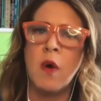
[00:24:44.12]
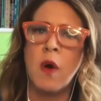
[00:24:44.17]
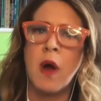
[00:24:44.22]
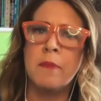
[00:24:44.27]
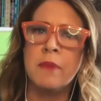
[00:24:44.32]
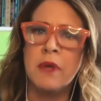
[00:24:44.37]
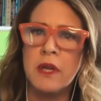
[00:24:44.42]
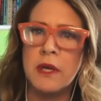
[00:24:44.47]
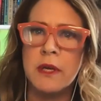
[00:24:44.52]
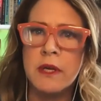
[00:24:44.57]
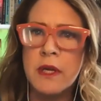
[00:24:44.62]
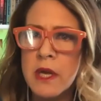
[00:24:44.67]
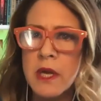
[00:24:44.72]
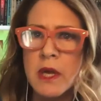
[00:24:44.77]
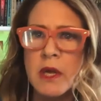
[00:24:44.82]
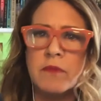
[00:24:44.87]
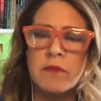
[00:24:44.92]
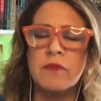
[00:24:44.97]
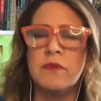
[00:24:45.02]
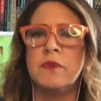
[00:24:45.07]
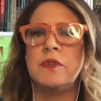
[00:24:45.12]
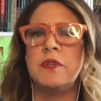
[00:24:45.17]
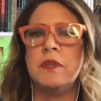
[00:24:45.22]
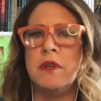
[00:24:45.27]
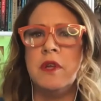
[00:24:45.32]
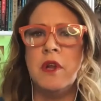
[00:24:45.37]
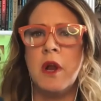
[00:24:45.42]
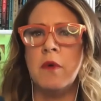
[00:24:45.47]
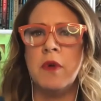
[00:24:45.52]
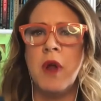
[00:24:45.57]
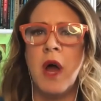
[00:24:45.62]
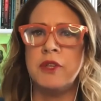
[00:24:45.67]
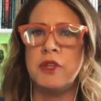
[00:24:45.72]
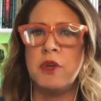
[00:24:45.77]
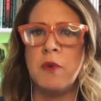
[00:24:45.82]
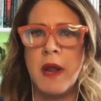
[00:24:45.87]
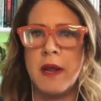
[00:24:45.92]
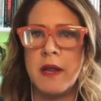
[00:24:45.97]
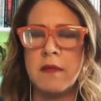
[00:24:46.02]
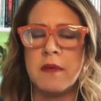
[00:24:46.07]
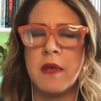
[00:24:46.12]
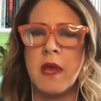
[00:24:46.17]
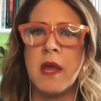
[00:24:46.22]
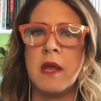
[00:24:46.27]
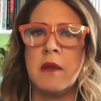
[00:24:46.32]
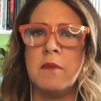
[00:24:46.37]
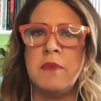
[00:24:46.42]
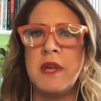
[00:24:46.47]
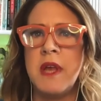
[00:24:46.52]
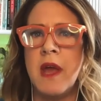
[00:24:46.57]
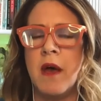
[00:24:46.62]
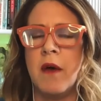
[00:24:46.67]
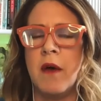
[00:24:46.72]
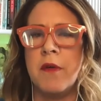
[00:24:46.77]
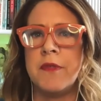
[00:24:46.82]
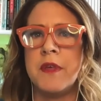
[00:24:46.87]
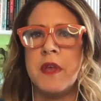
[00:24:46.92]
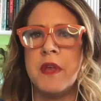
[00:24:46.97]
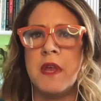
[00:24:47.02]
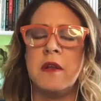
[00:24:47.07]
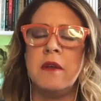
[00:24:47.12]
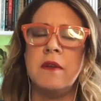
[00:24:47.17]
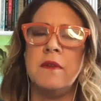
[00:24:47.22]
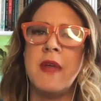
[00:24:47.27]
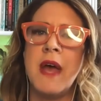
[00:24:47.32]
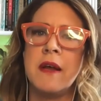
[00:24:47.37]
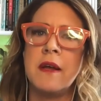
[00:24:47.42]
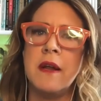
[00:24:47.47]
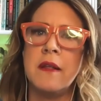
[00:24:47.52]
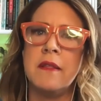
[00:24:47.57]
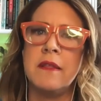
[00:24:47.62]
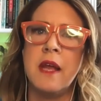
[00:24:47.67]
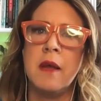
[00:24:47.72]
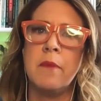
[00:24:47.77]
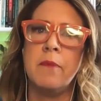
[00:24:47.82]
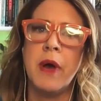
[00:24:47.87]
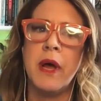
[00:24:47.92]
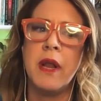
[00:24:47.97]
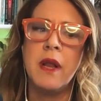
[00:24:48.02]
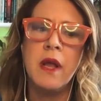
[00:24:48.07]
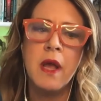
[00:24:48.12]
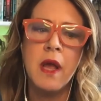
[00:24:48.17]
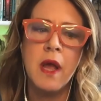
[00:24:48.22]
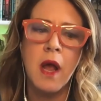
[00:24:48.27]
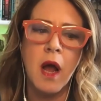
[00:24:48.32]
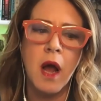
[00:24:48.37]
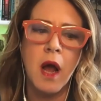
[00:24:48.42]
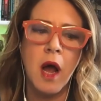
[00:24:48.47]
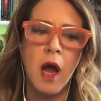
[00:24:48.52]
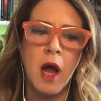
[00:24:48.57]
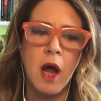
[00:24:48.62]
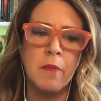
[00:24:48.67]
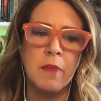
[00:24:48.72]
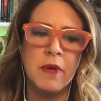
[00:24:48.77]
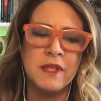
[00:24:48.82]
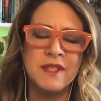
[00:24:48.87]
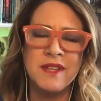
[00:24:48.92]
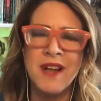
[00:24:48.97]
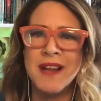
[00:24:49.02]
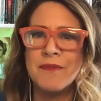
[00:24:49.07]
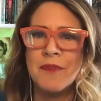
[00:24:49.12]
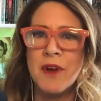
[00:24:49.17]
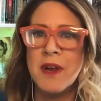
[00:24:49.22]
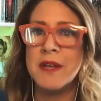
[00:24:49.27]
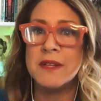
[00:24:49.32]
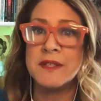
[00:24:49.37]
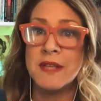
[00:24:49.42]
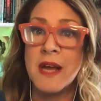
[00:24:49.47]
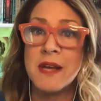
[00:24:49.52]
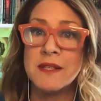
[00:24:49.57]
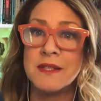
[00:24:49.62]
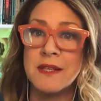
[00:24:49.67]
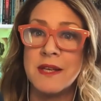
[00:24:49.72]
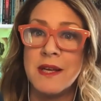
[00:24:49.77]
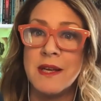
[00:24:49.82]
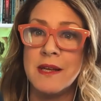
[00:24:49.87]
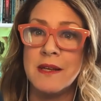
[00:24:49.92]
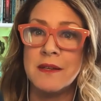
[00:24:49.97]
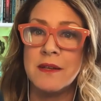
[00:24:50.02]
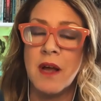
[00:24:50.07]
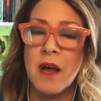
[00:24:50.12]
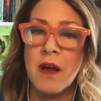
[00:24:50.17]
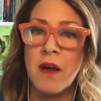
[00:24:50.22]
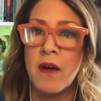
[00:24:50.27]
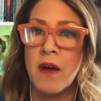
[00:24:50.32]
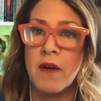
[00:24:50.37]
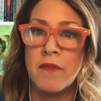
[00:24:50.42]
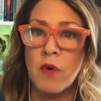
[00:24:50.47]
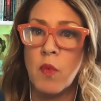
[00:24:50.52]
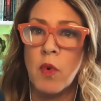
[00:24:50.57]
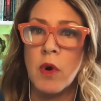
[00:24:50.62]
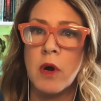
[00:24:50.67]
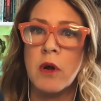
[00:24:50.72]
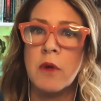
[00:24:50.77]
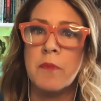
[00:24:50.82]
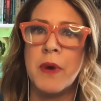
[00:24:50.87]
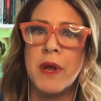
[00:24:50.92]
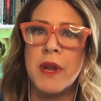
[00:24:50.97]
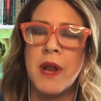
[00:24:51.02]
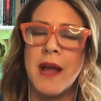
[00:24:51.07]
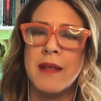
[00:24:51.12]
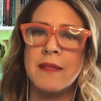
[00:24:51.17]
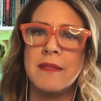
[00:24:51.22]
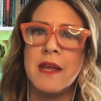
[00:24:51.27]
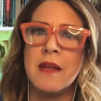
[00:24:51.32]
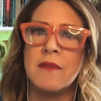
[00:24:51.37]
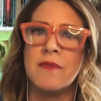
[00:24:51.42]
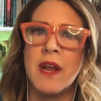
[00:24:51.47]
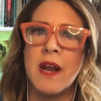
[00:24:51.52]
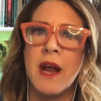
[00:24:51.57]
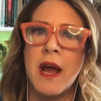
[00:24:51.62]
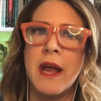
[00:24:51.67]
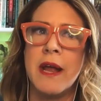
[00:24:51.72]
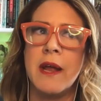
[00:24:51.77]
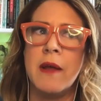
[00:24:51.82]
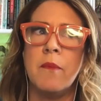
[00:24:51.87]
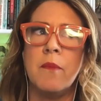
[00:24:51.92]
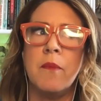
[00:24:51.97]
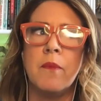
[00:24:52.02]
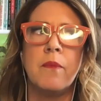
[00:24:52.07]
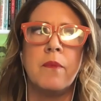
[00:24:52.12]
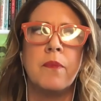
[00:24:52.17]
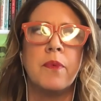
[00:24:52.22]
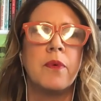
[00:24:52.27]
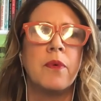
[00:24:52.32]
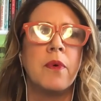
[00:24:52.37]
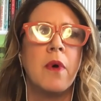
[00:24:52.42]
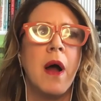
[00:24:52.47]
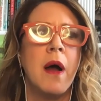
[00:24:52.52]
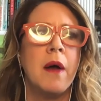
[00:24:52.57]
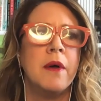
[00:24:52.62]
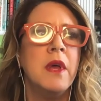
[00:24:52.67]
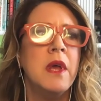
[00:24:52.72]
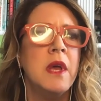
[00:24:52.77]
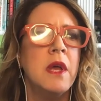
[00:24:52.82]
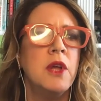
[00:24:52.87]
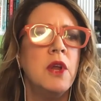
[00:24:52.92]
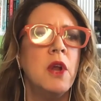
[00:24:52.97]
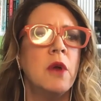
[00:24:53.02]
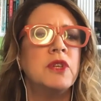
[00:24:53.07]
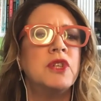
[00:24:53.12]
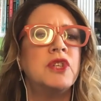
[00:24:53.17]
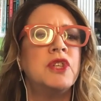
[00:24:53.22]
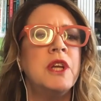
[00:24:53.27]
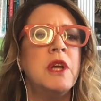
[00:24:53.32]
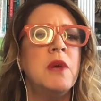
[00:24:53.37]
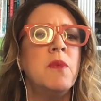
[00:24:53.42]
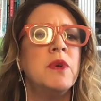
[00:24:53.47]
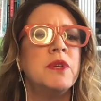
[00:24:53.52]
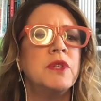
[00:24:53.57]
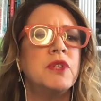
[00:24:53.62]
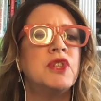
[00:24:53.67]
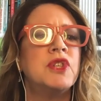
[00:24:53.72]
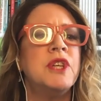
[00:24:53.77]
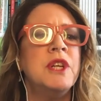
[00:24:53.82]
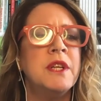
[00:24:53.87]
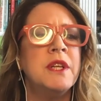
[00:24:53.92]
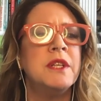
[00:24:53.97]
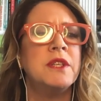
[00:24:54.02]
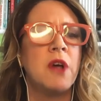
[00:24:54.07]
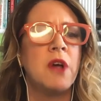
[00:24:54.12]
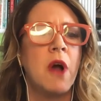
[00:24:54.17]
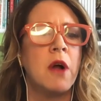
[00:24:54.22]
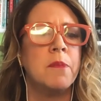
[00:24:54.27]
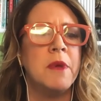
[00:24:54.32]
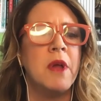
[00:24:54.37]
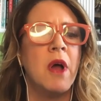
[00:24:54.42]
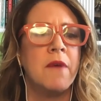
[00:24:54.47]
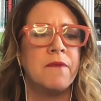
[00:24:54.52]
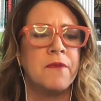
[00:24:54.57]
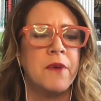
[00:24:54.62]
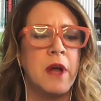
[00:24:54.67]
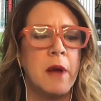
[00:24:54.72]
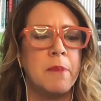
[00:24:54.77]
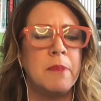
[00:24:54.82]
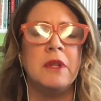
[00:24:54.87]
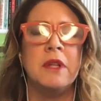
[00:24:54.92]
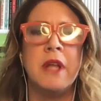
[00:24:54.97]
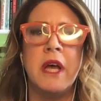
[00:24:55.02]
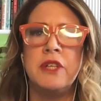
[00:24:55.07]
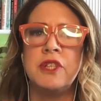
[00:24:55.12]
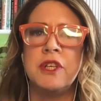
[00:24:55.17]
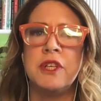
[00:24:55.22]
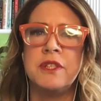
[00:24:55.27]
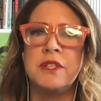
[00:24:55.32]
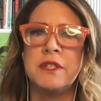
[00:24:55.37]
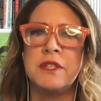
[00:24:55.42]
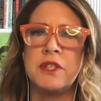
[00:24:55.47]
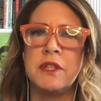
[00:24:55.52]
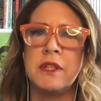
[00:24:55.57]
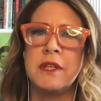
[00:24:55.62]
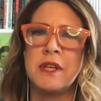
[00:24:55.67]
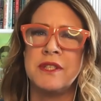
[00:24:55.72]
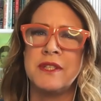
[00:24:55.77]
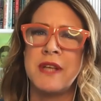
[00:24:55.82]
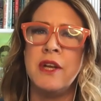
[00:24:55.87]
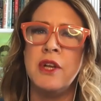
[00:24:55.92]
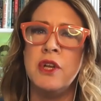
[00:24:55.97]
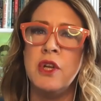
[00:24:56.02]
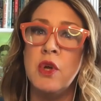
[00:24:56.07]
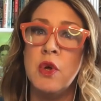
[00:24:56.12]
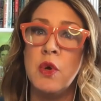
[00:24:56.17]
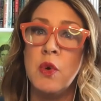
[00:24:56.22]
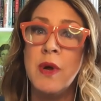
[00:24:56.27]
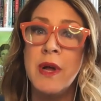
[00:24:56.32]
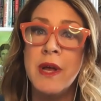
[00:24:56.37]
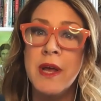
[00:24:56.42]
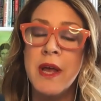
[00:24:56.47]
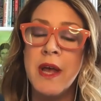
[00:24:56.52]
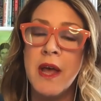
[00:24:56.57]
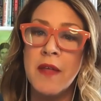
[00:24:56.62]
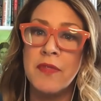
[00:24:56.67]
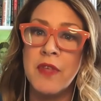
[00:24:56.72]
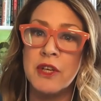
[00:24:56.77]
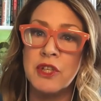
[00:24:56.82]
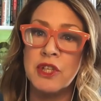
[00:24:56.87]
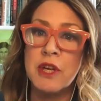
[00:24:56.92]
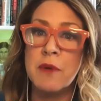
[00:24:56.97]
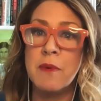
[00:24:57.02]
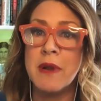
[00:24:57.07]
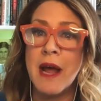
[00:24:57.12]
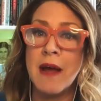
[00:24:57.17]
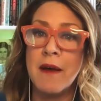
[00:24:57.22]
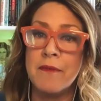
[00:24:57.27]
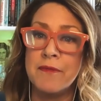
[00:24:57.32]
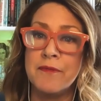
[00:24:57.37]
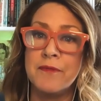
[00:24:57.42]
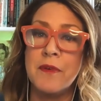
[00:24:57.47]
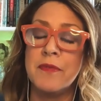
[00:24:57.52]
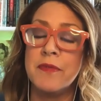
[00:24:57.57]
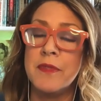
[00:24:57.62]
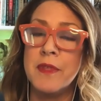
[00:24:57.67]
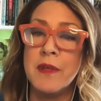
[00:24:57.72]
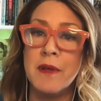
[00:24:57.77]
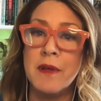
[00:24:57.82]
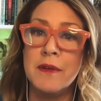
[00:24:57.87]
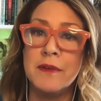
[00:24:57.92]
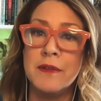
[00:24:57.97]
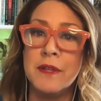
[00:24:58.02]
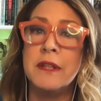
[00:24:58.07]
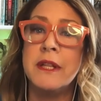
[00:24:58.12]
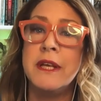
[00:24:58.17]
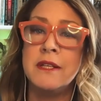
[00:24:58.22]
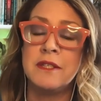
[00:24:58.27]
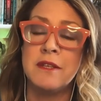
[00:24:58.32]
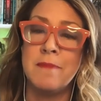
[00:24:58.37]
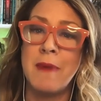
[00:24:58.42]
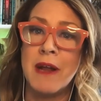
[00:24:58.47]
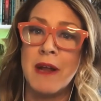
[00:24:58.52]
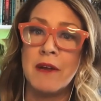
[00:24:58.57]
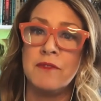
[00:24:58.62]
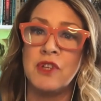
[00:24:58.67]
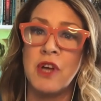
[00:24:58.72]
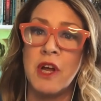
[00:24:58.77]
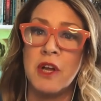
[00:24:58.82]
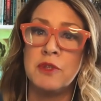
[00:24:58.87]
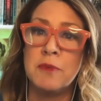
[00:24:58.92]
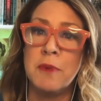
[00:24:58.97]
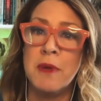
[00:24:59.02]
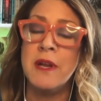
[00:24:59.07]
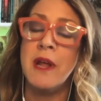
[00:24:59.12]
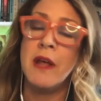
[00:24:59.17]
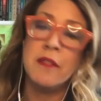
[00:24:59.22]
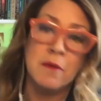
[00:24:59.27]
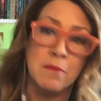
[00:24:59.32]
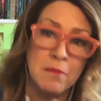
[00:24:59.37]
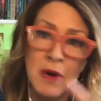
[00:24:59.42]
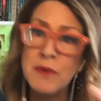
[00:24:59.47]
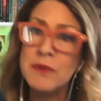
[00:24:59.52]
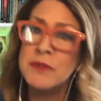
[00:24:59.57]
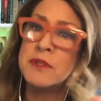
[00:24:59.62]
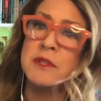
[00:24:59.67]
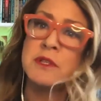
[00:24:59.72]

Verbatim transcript: i'm gonna you know not do anything and be healthy and that kind of thing but um, it's not very sexy uh, of a word but i think that i pro- you know she was she did talk me off a couple ledges because i knew that she would have the the least amount of judgment and the most